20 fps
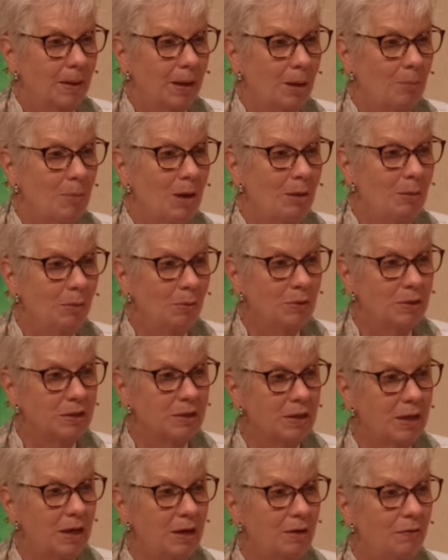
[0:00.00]
and maybe
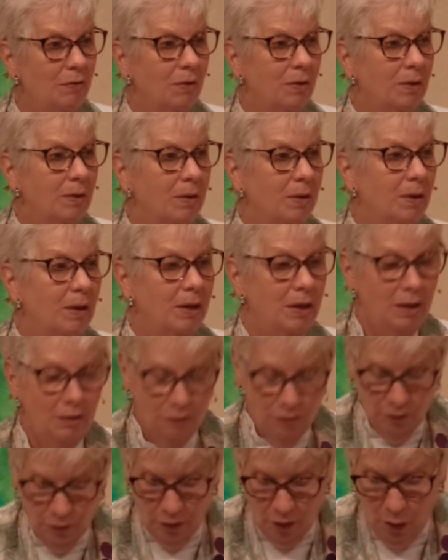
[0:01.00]
receive a
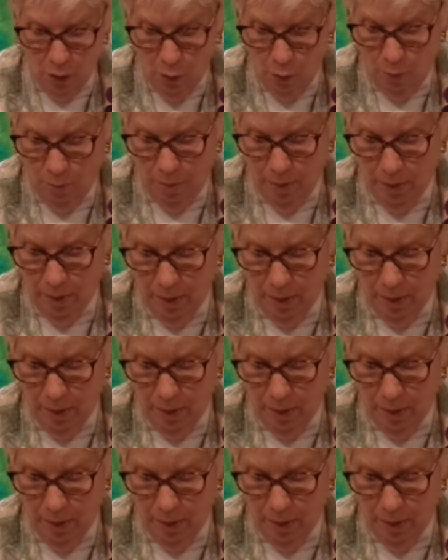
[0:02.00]
gift of hope.